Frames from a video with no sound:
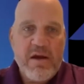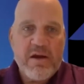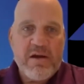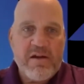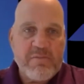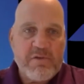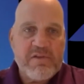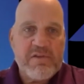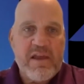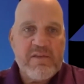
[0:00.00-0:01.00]
our customer
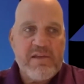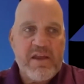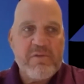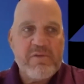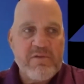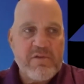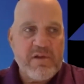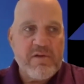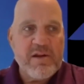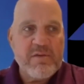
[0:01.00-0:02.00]
success team, is doing an
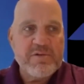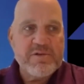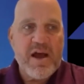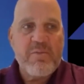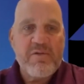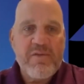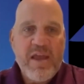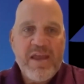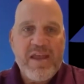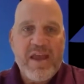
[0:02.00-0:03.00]
incredible job of
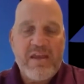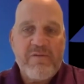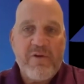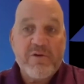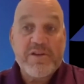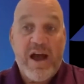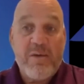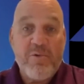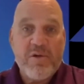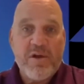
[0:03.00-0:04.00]
getting folks
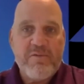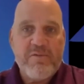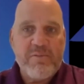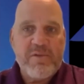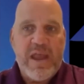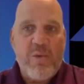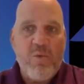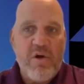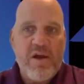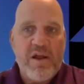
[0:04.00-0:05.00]
onboarded from day
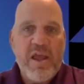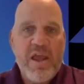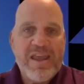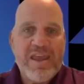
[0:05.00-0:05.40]
one,